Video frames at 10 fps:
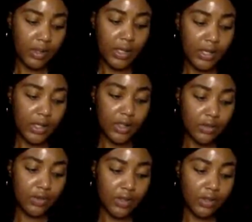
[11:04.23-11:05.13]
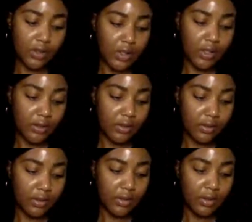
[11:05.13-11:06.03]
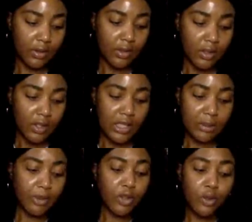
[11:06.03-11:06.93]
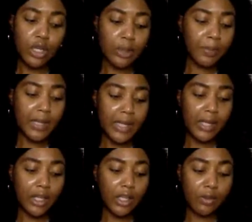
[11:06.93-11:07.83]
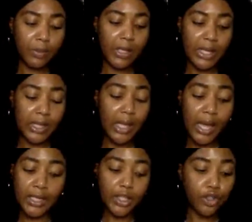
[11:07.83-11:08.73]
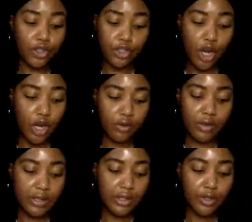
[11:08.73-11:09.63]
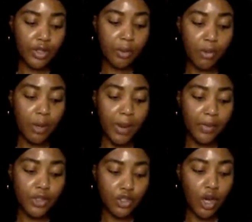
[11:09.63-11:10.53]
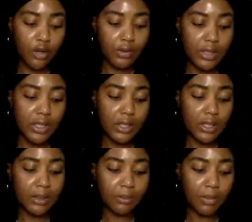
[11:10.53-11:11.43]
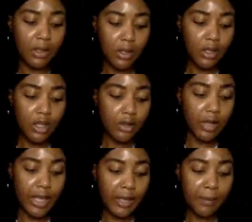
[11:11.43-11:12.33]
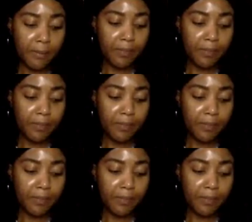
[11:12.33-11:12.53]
Anything else for the star? Some of you could have been aligning your chakras, learning more about the chakra system. Okay?